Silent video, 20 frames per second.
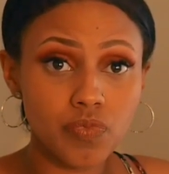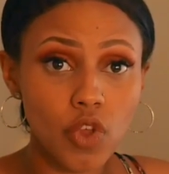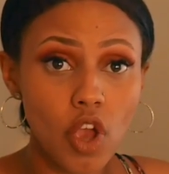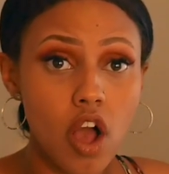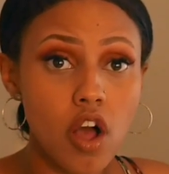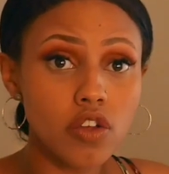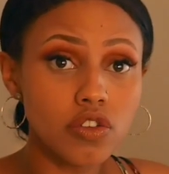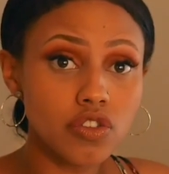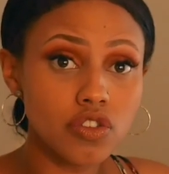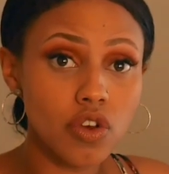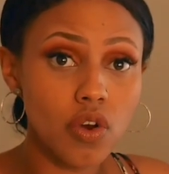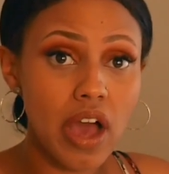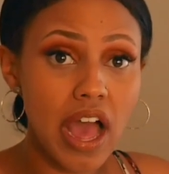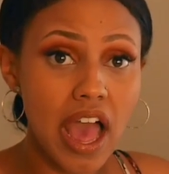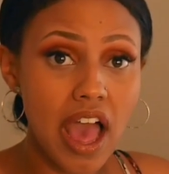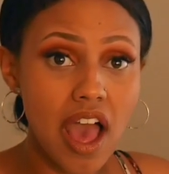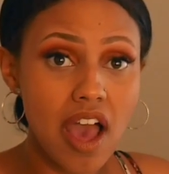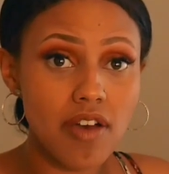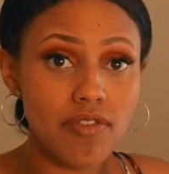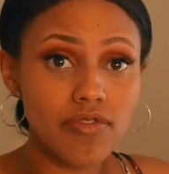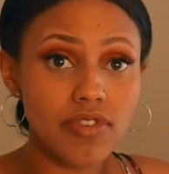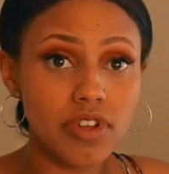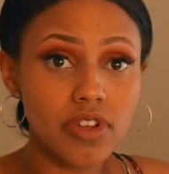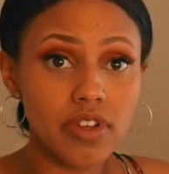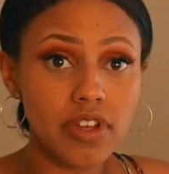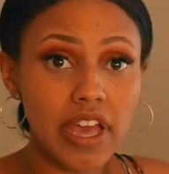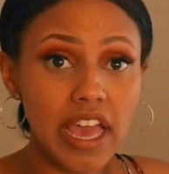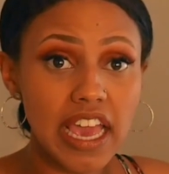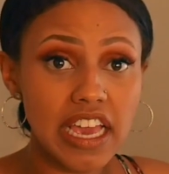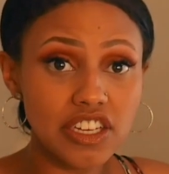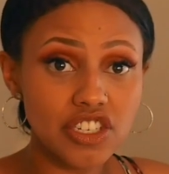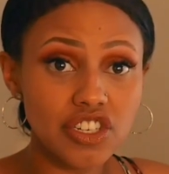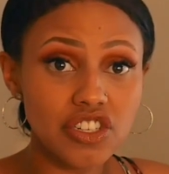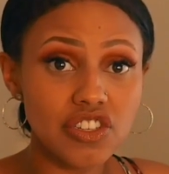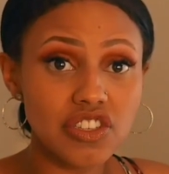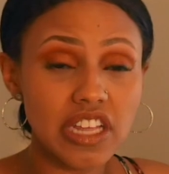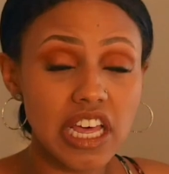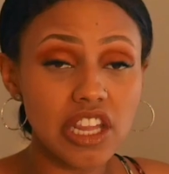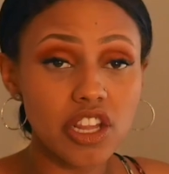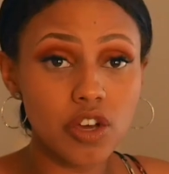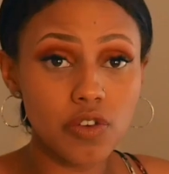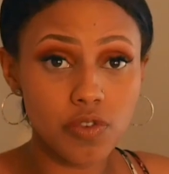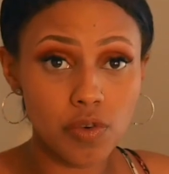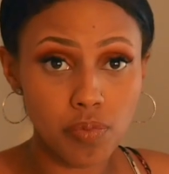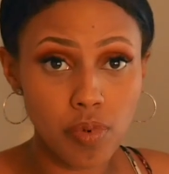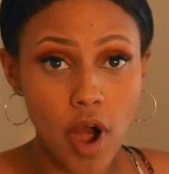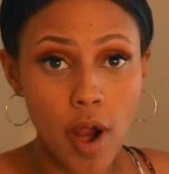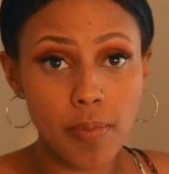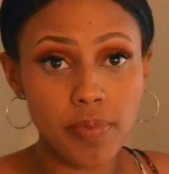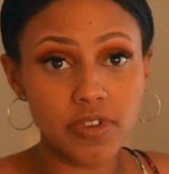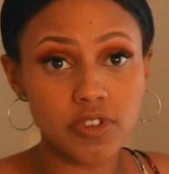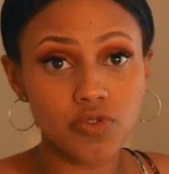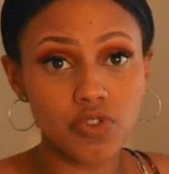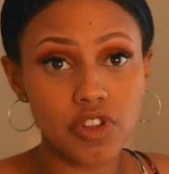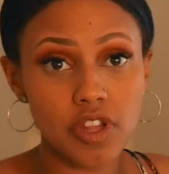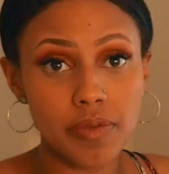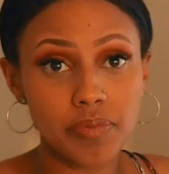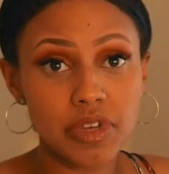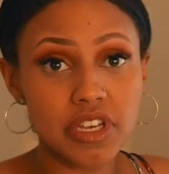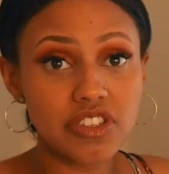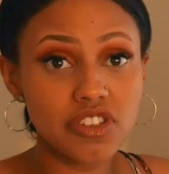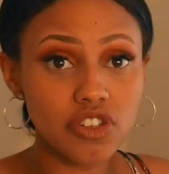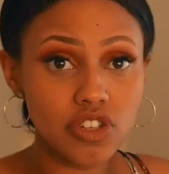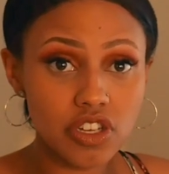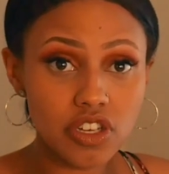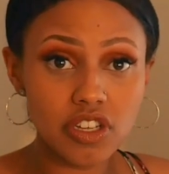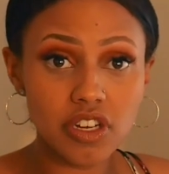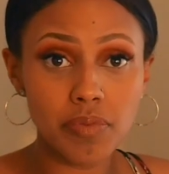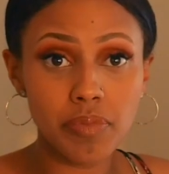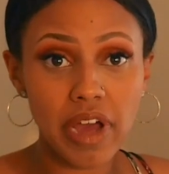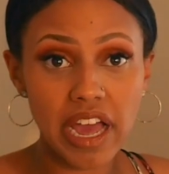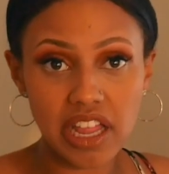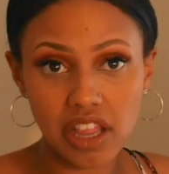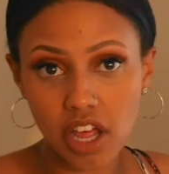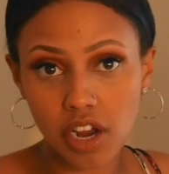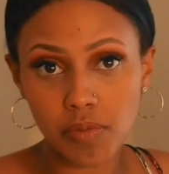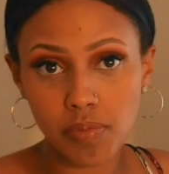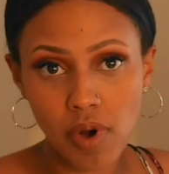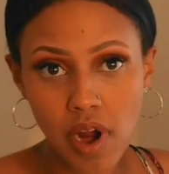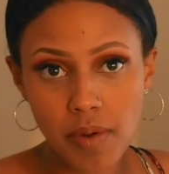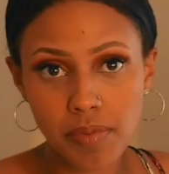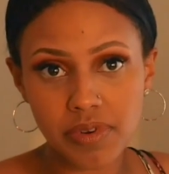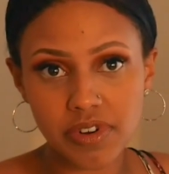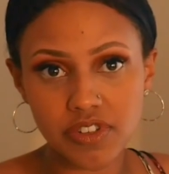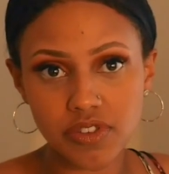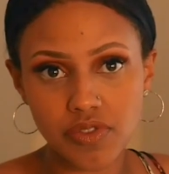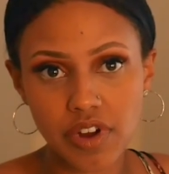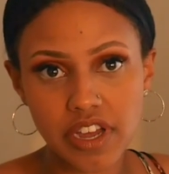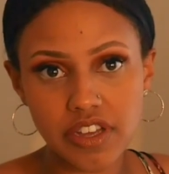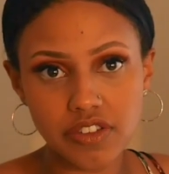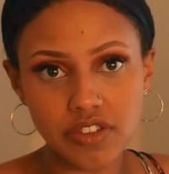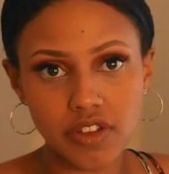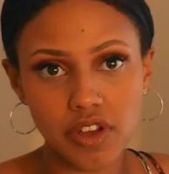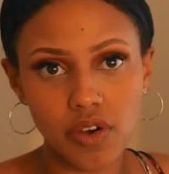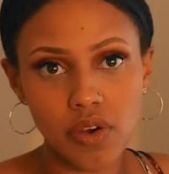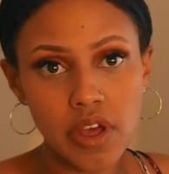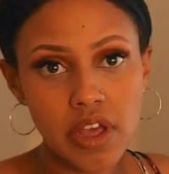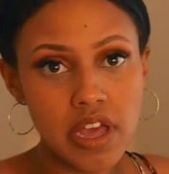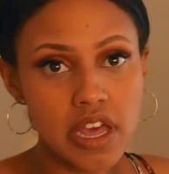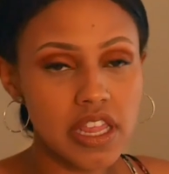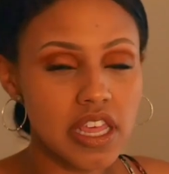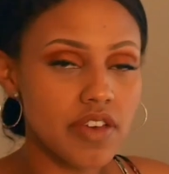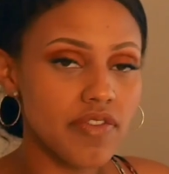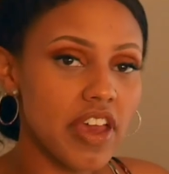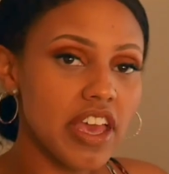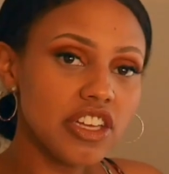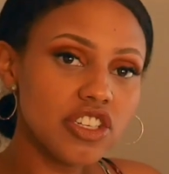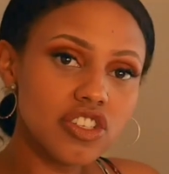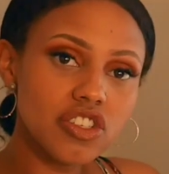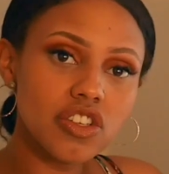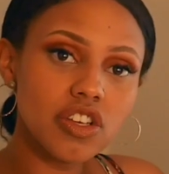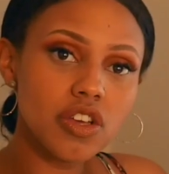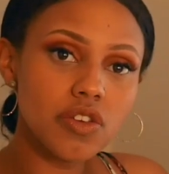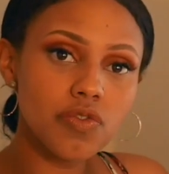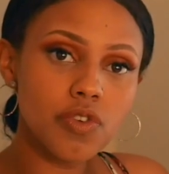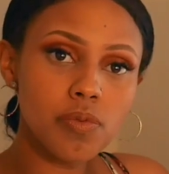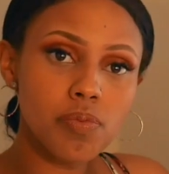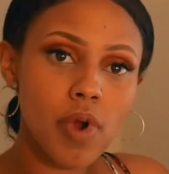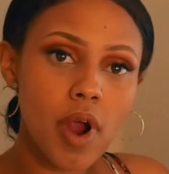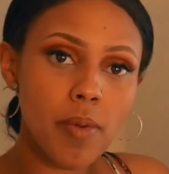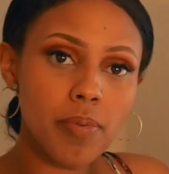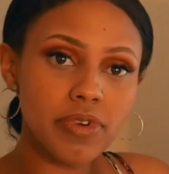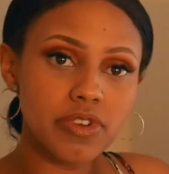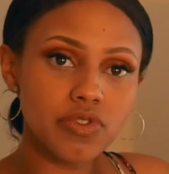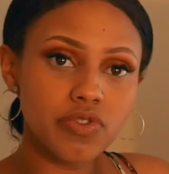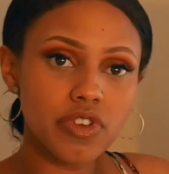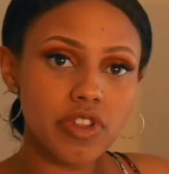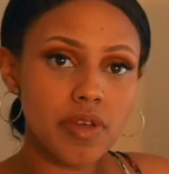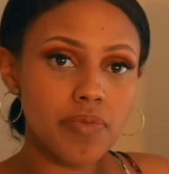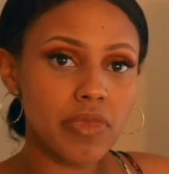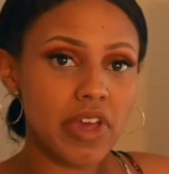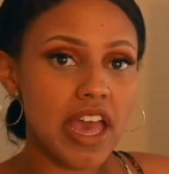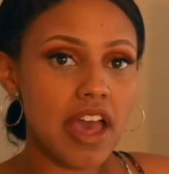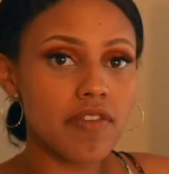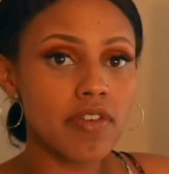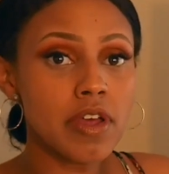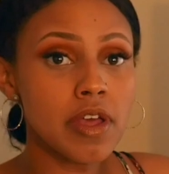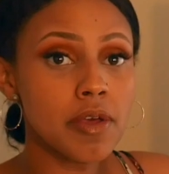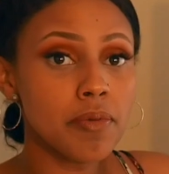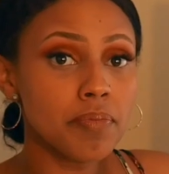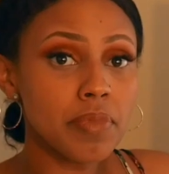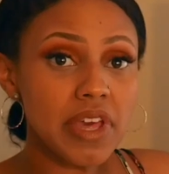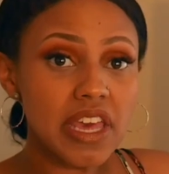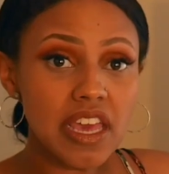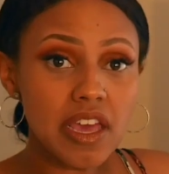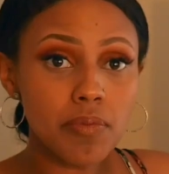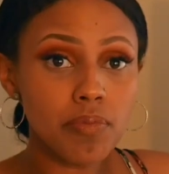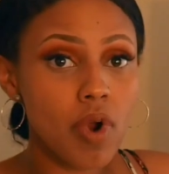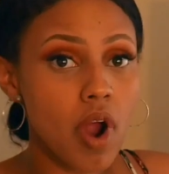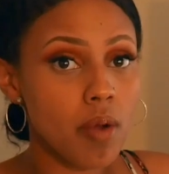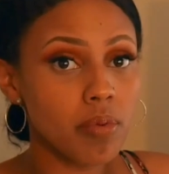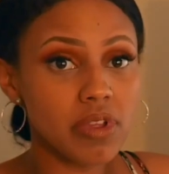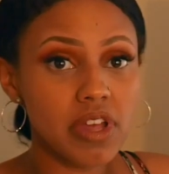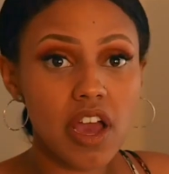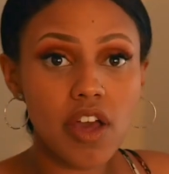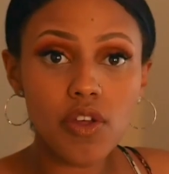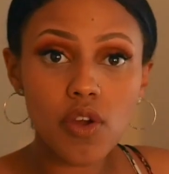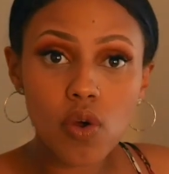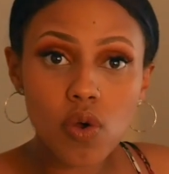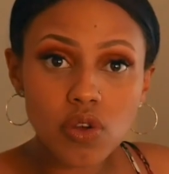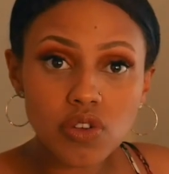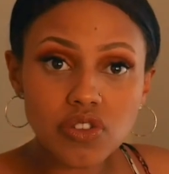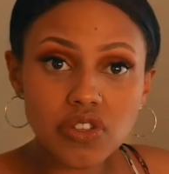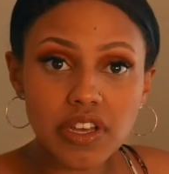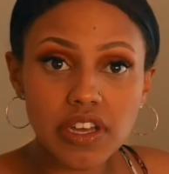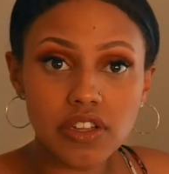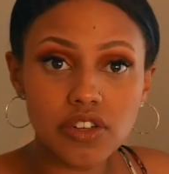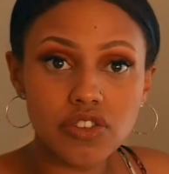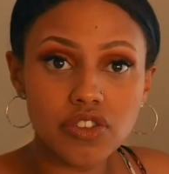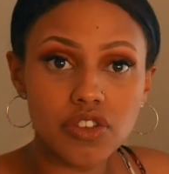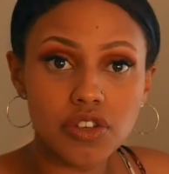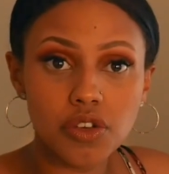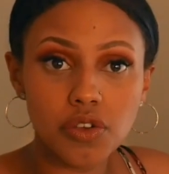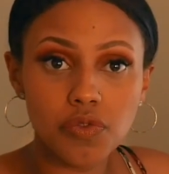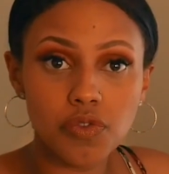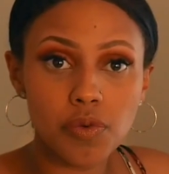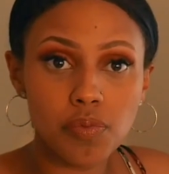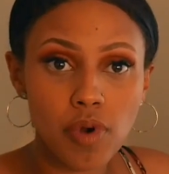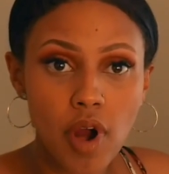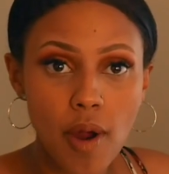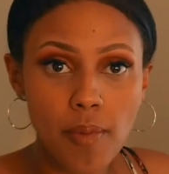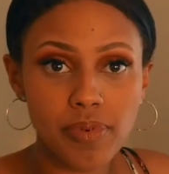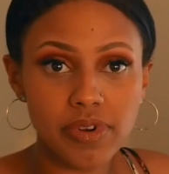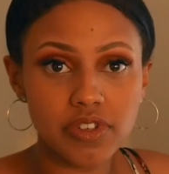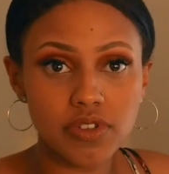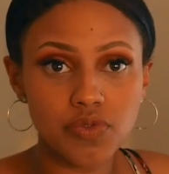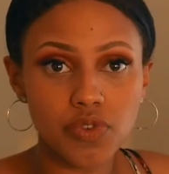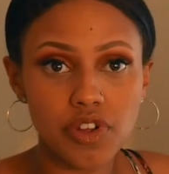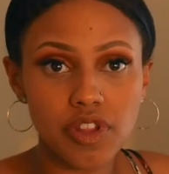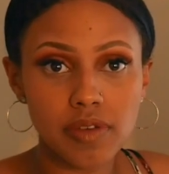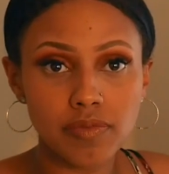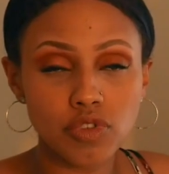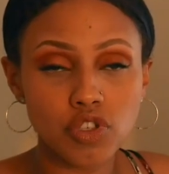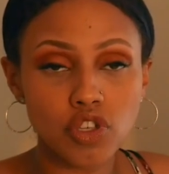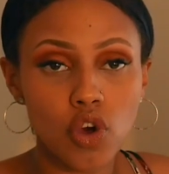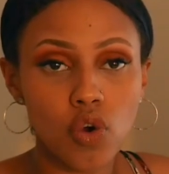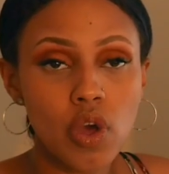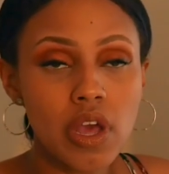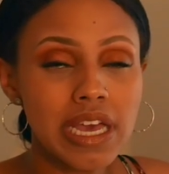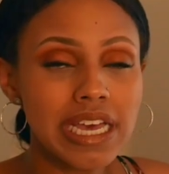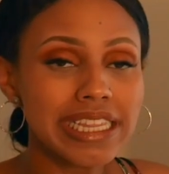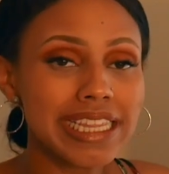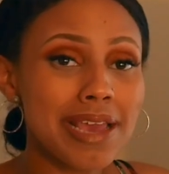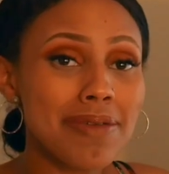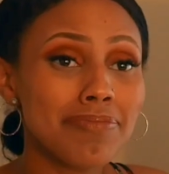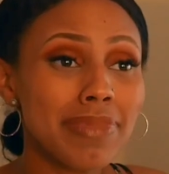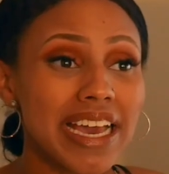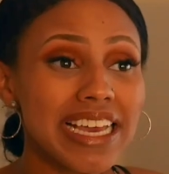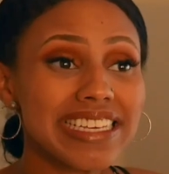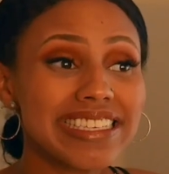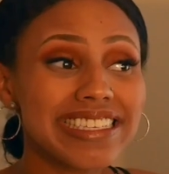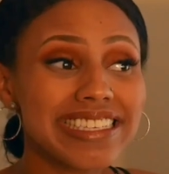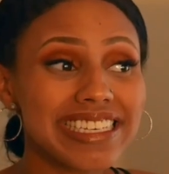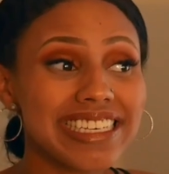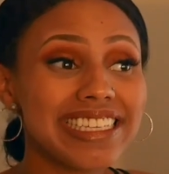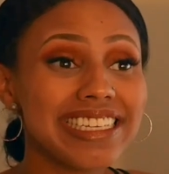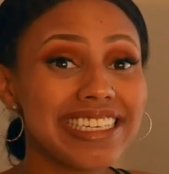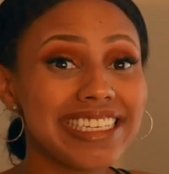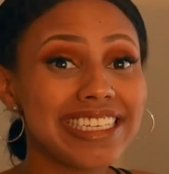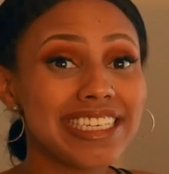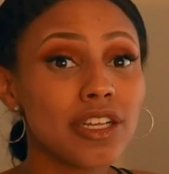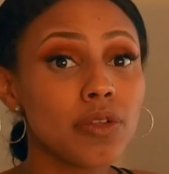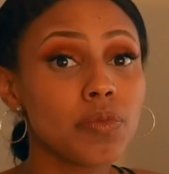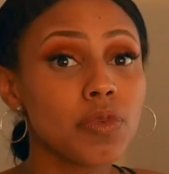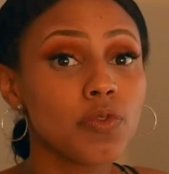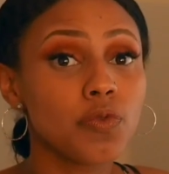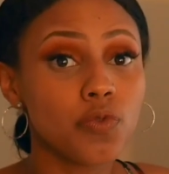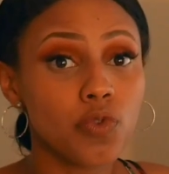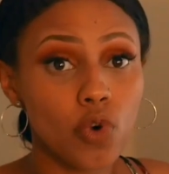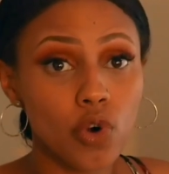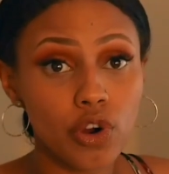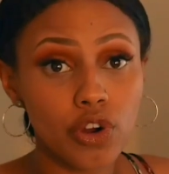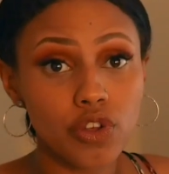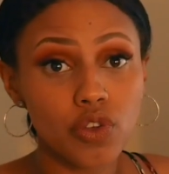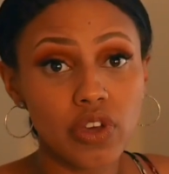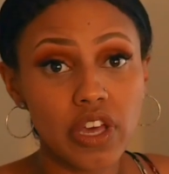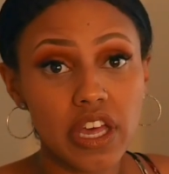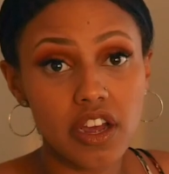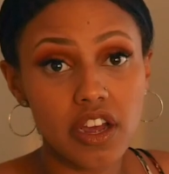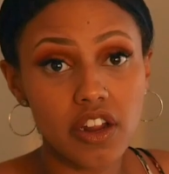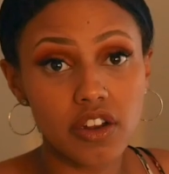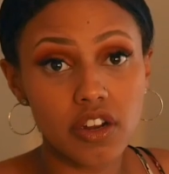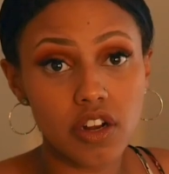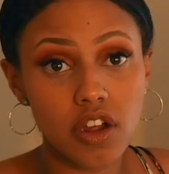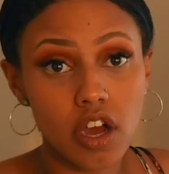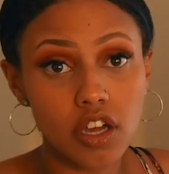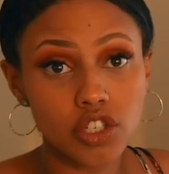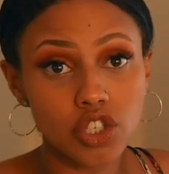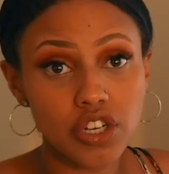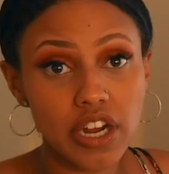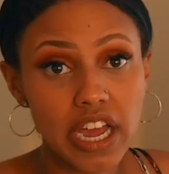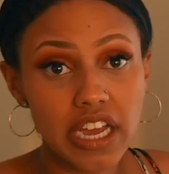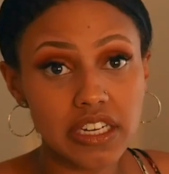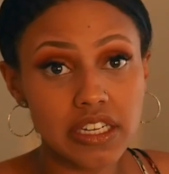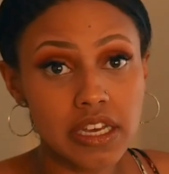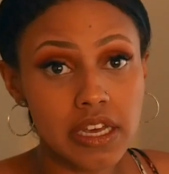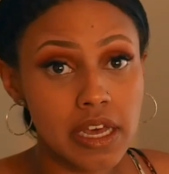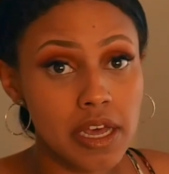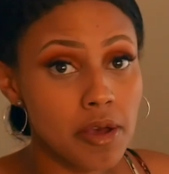also have agents that look for properties for them, because they're looking to buy a lot of properties, right? So they have agents looking for properties for them. They have me and probably other wholesalers looking for properties for them. So they might see the deal before you under contract.